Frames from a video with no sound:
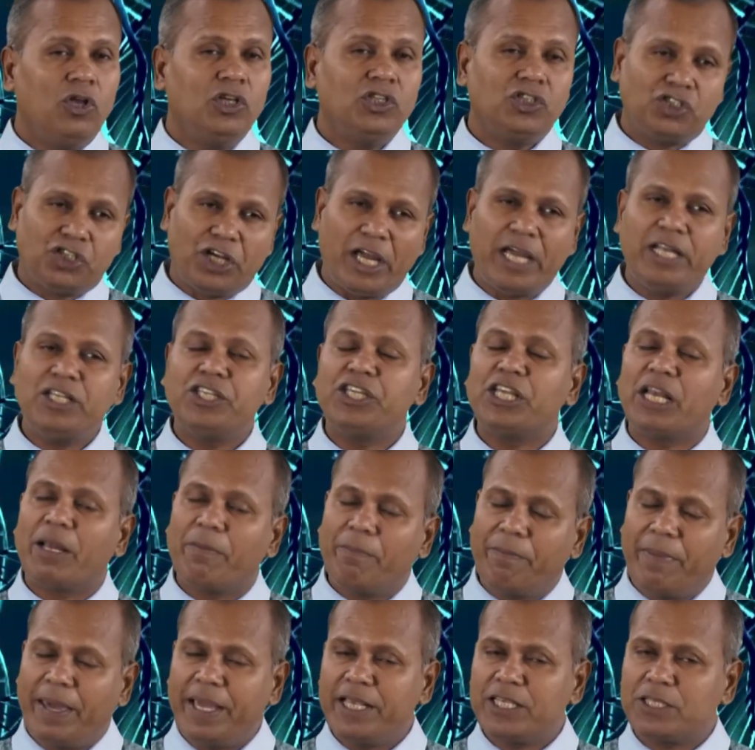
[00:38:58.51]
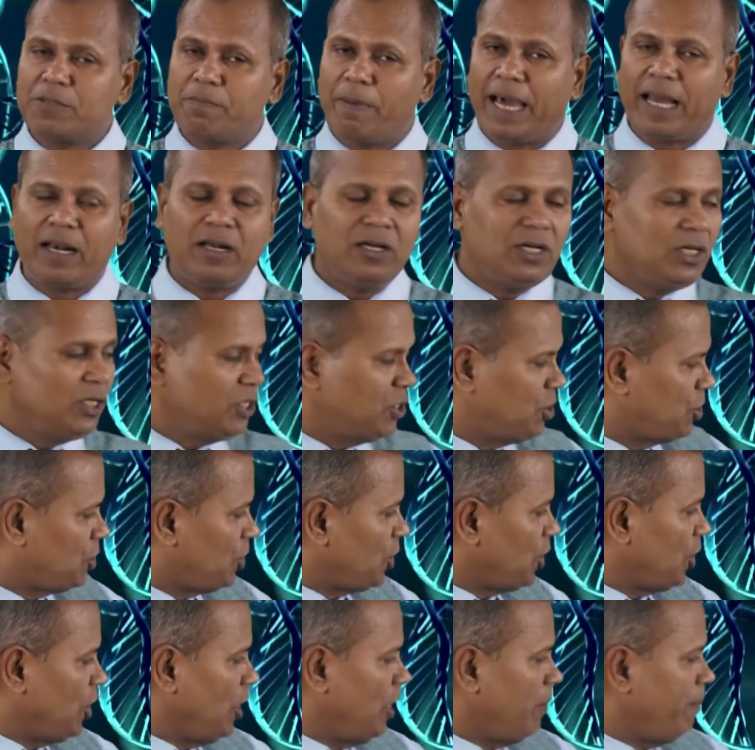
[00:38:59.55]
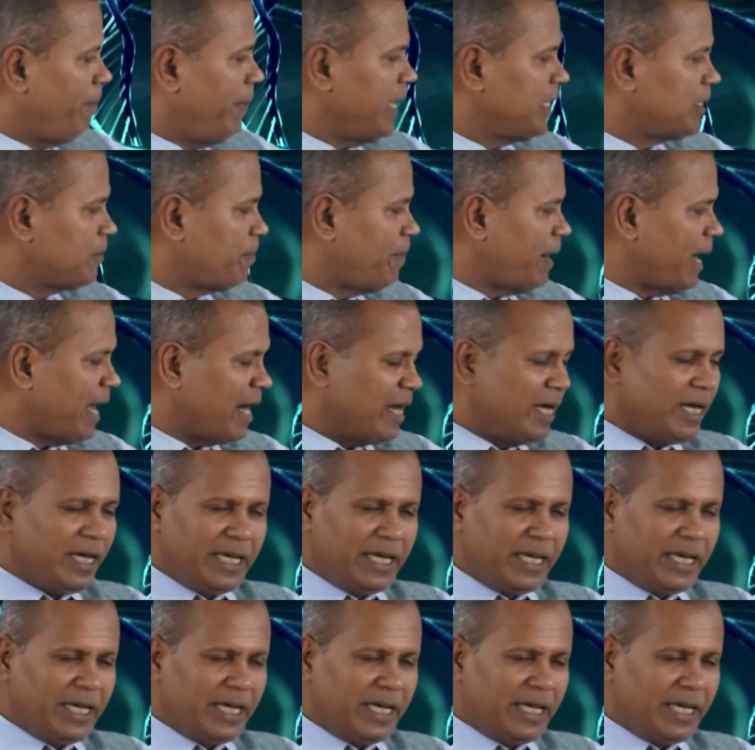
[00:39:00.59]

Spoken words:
Change in a base pair, single base pair